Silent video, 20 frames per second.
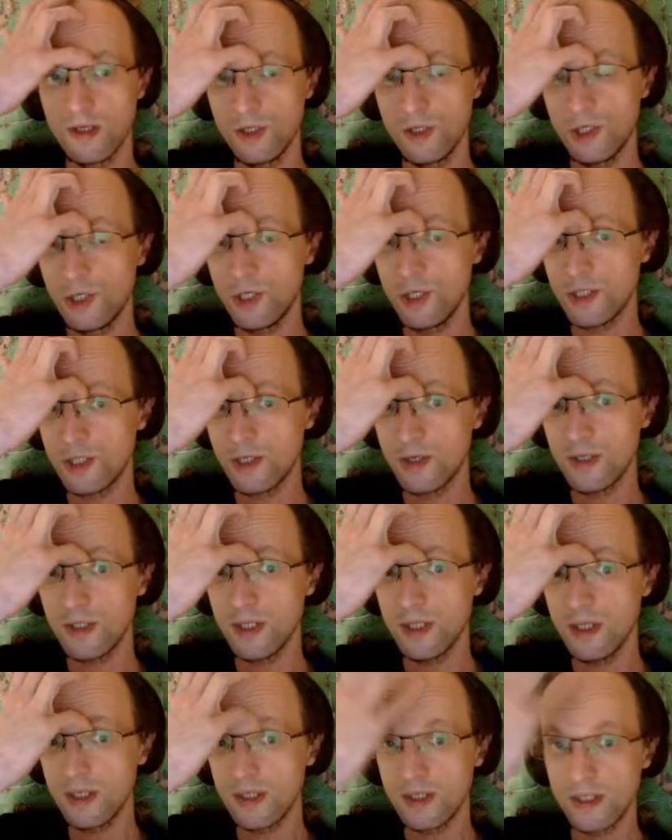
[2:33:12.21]
Just because
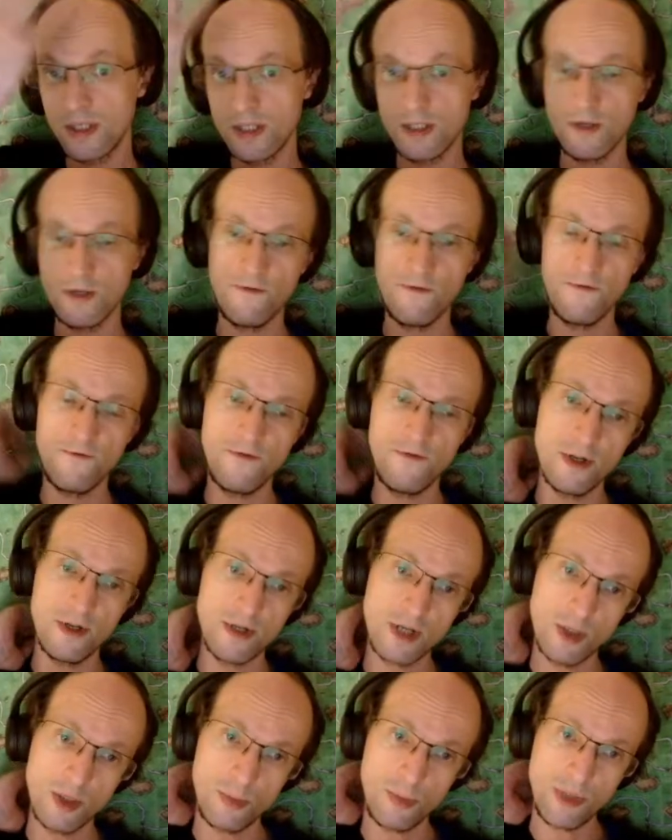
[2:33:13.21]
it's fun
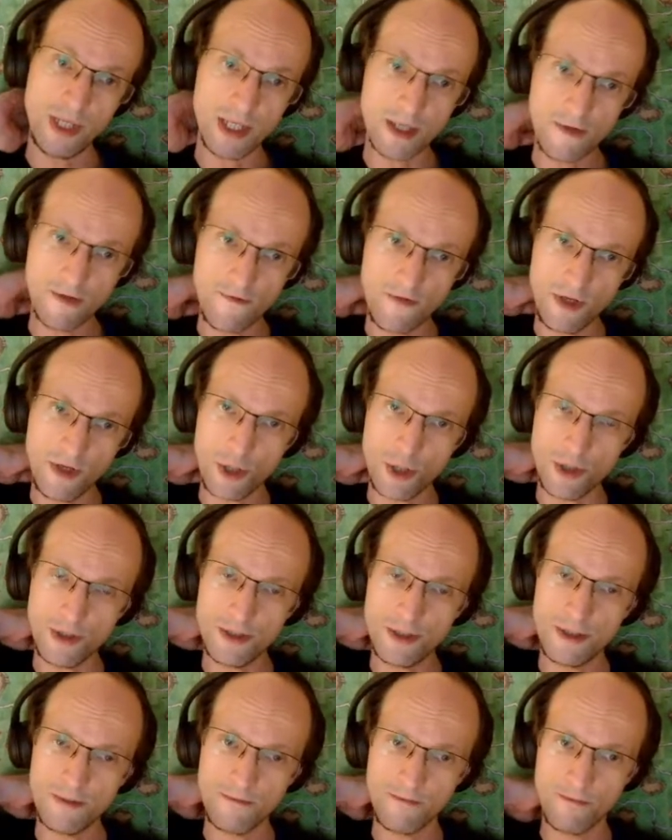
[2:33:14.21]
completing features.